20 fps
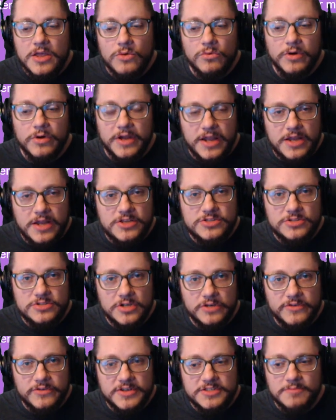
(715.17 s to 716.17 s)
where each
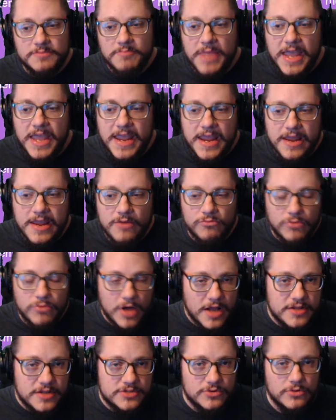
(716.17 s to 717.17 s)
service may
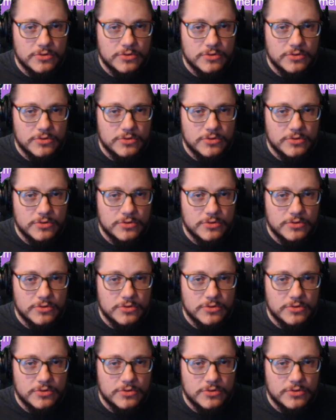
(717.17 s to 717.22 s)
want